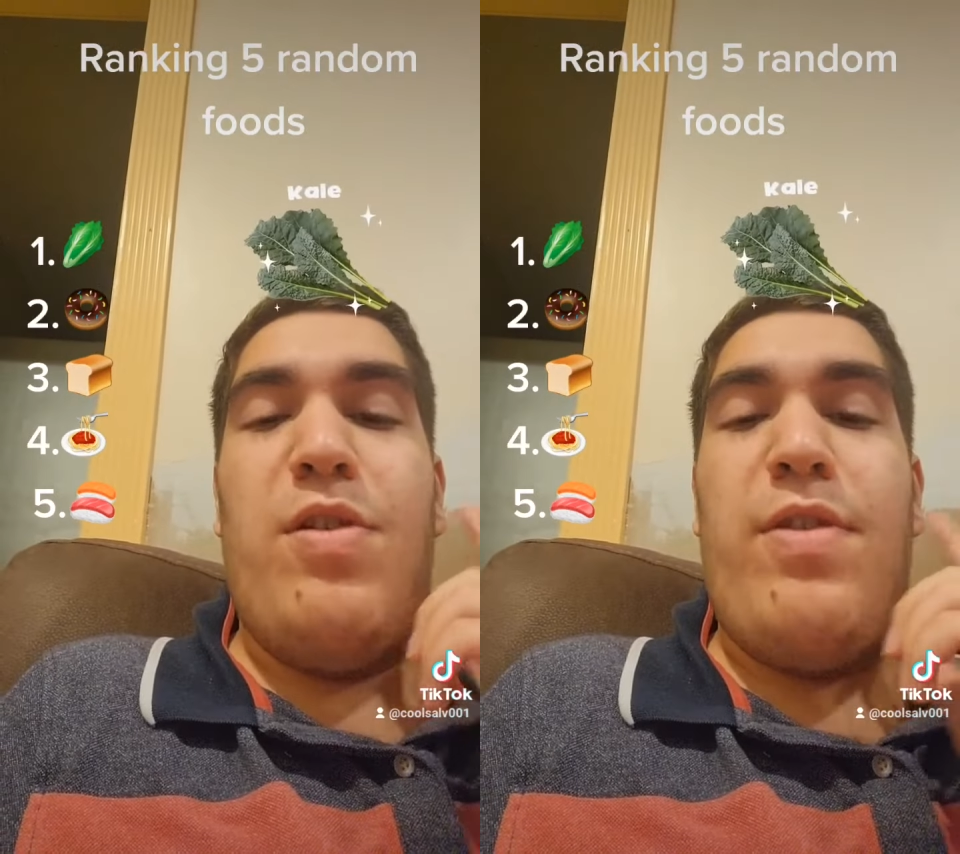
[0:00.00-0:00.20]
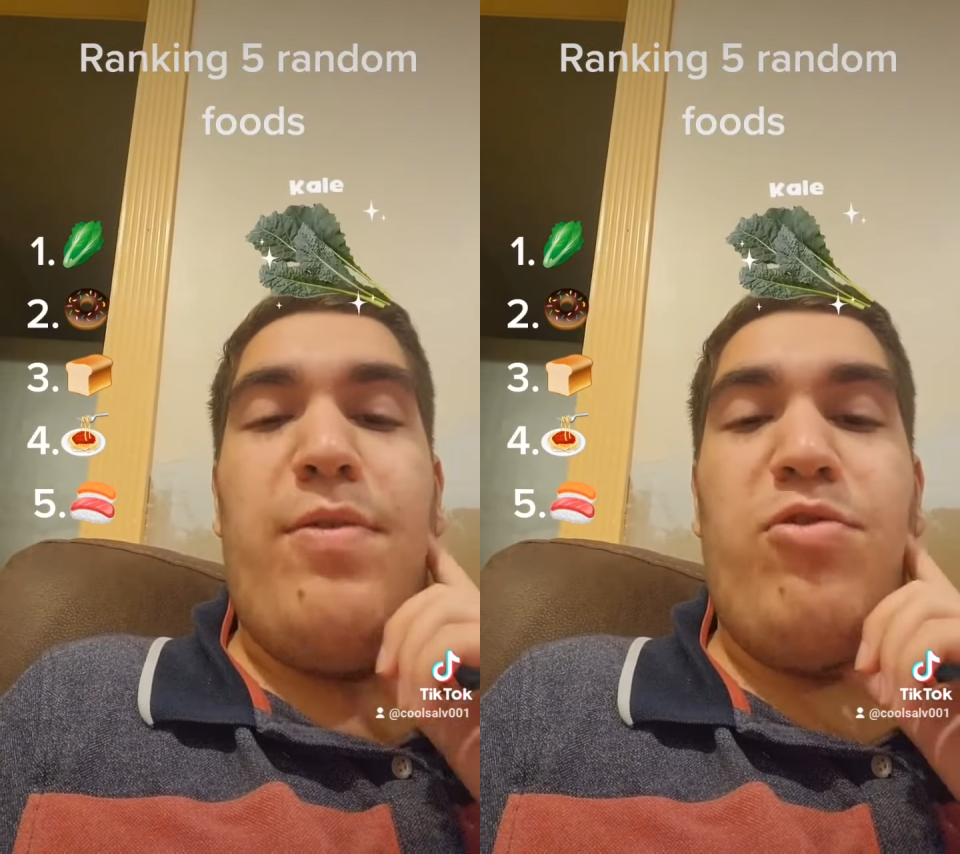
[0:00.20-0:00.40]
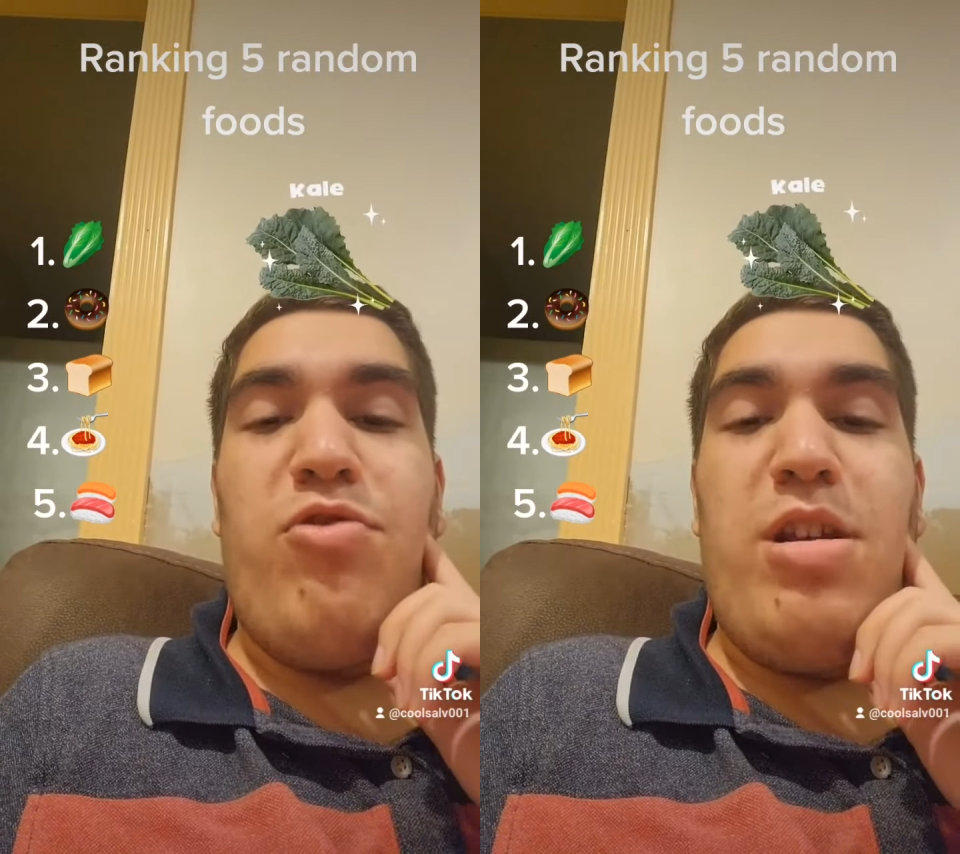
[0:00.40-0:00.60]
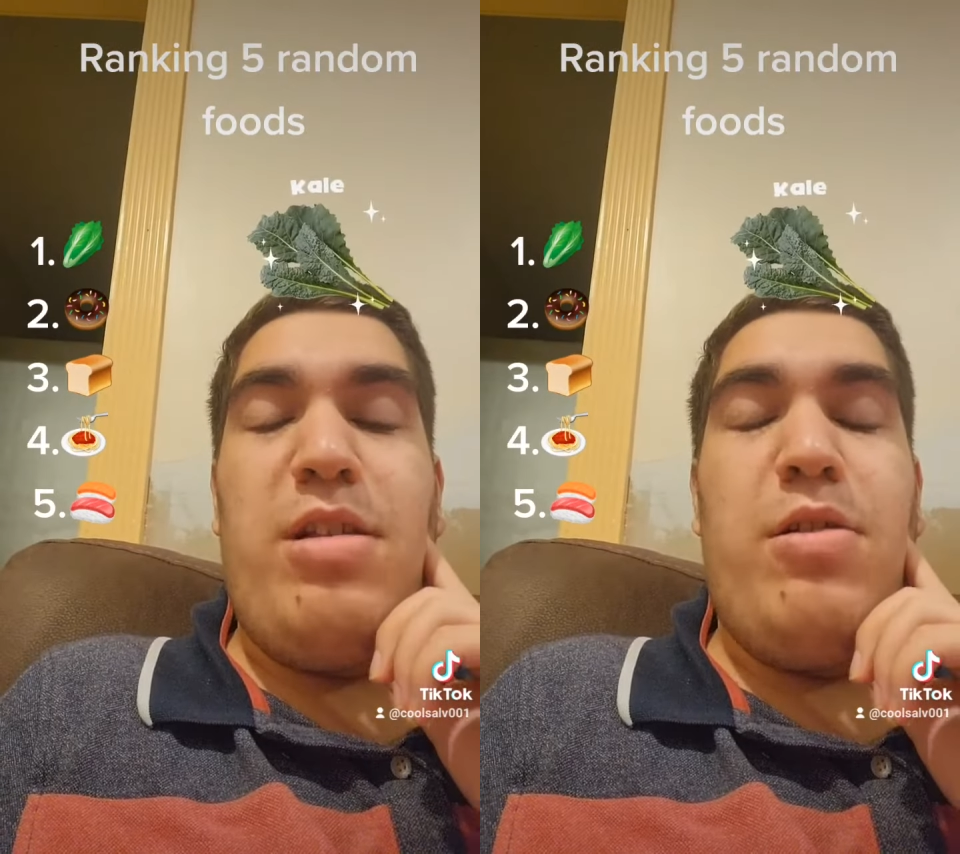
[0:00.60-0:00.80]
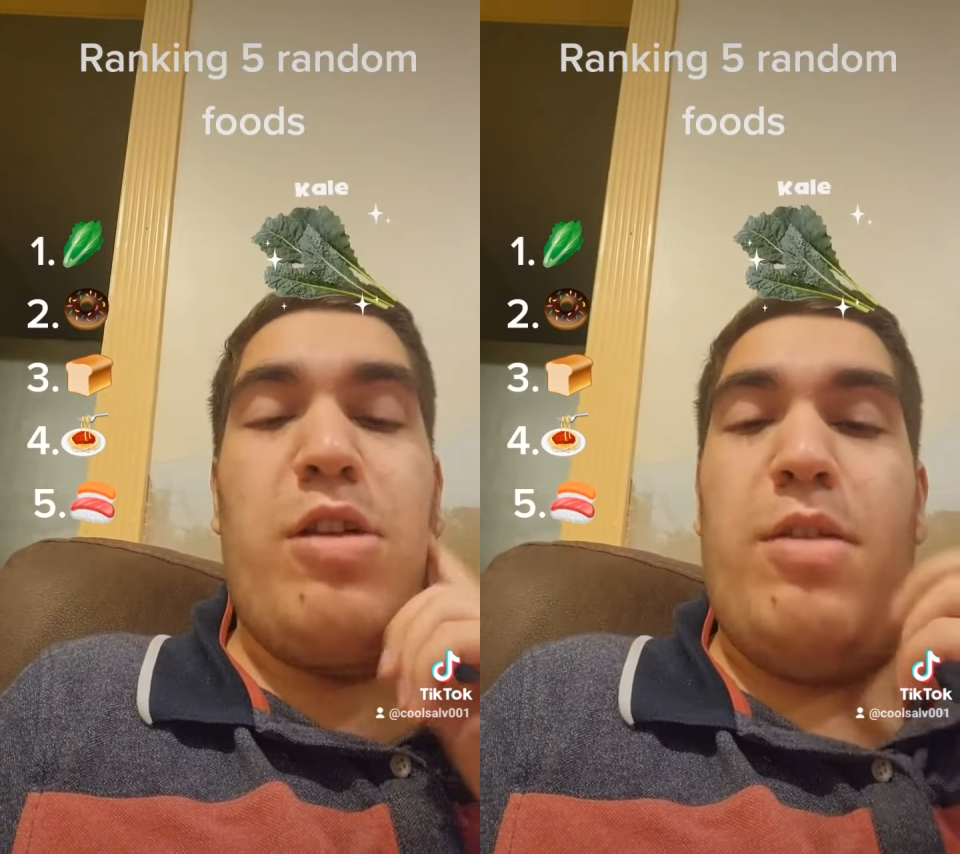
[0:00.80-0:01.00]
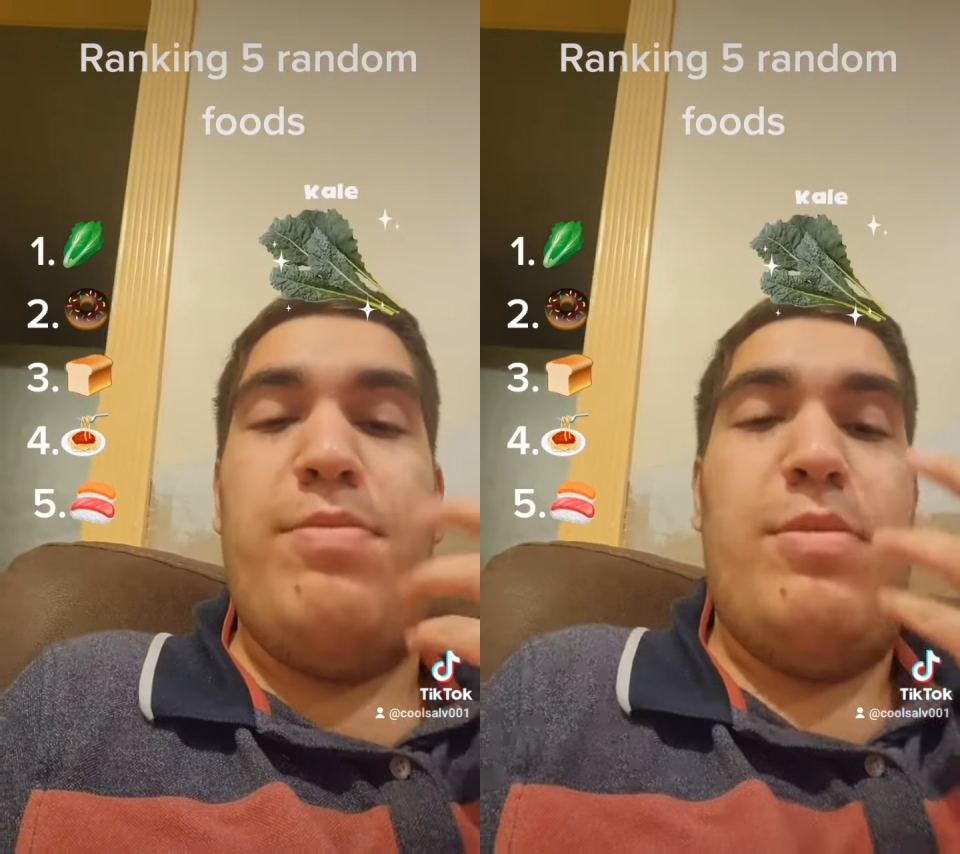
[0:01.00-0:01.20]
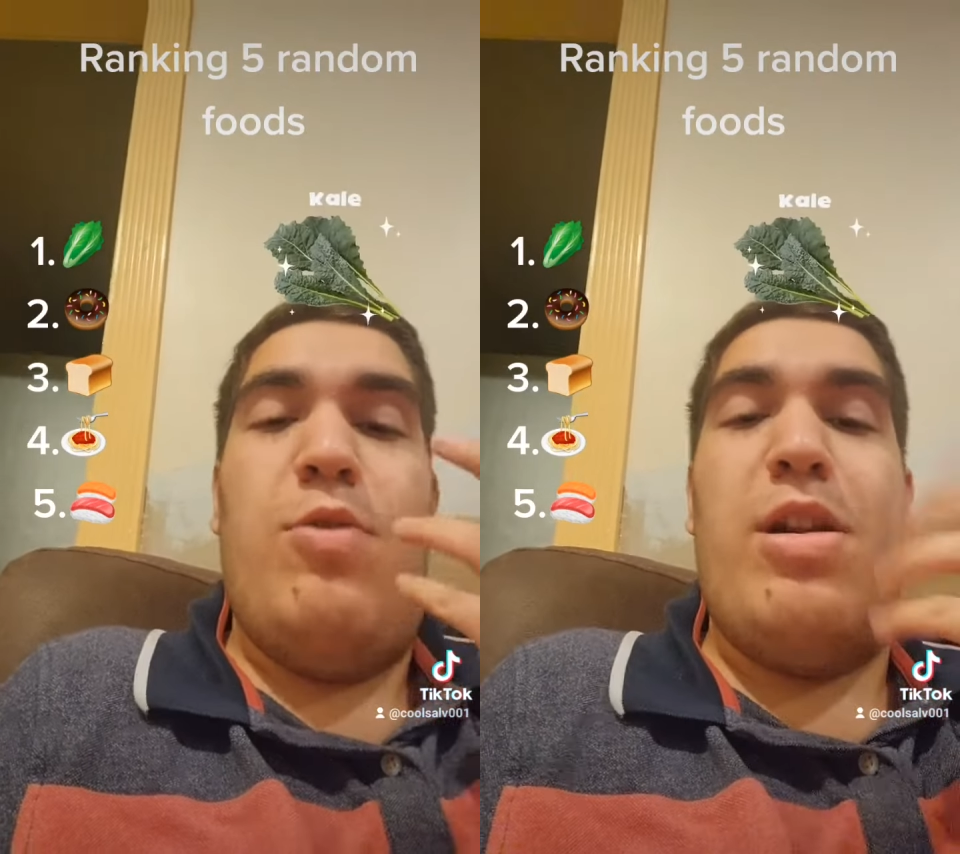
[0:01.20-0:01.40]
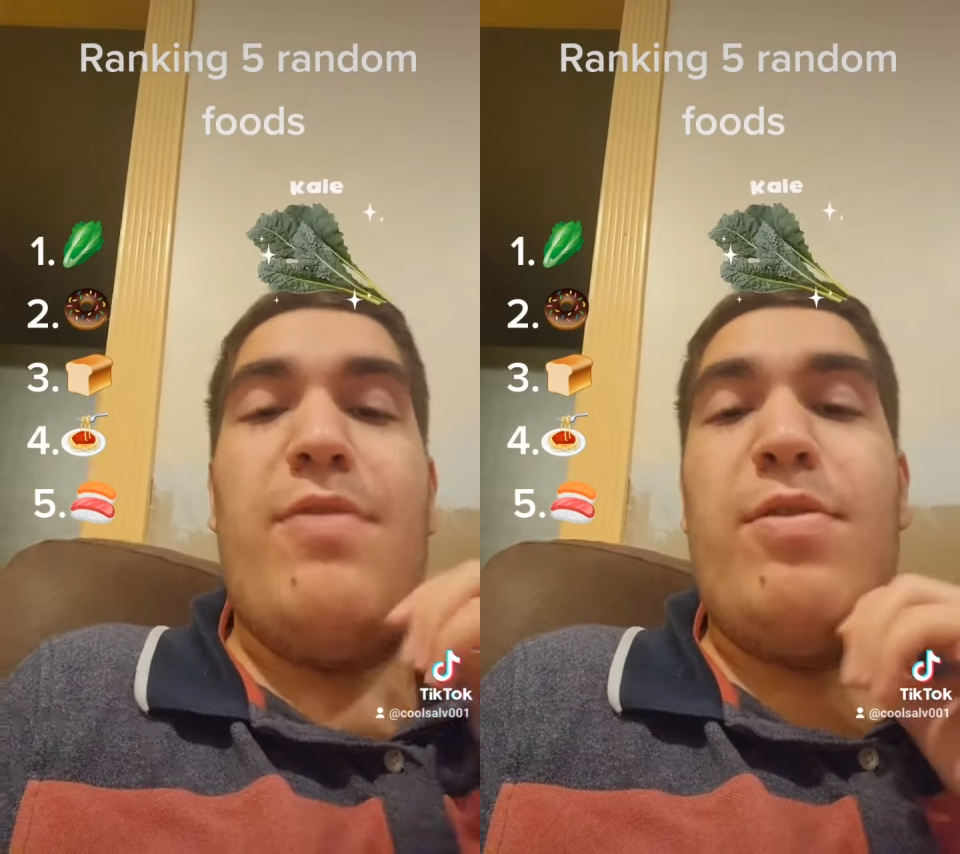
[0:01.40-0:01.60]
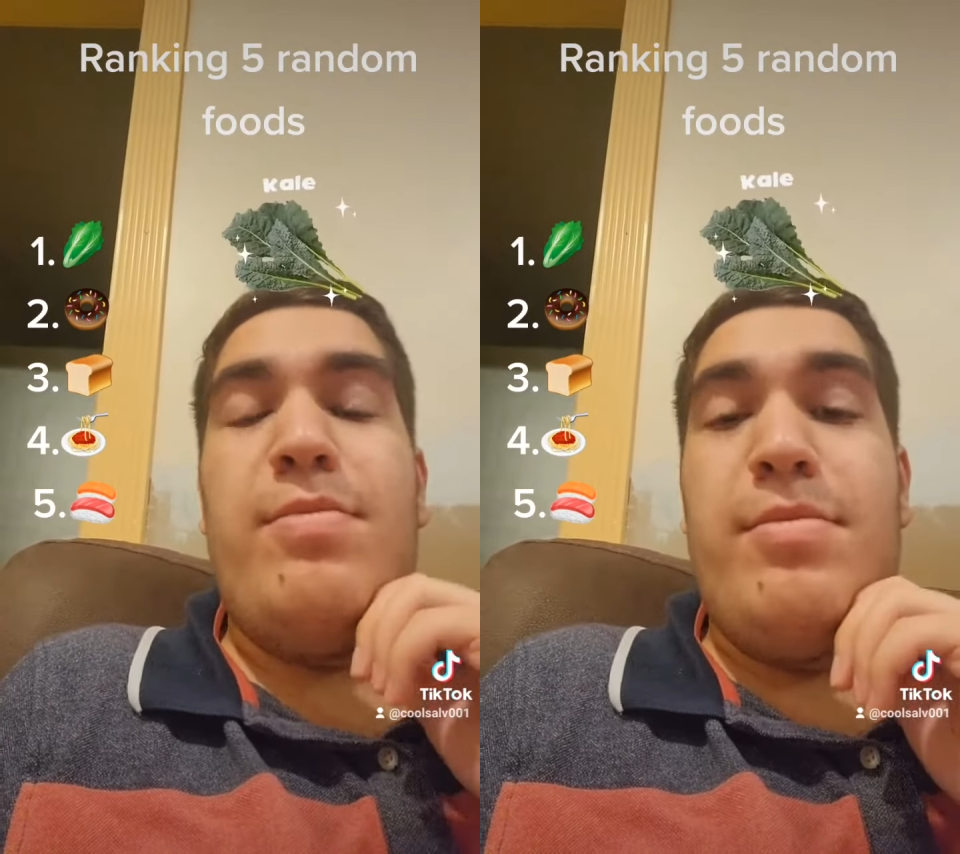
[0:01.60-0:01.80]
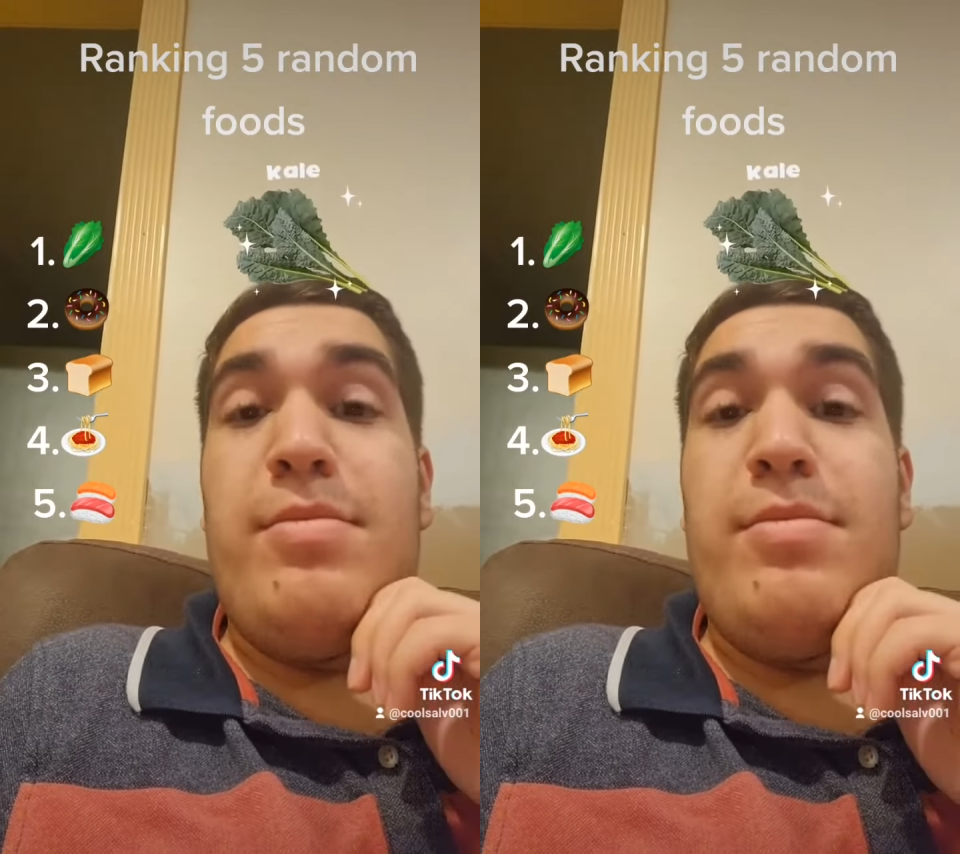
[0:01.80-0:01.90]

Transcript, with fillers: know if I've ever tried it. Okay, whatever.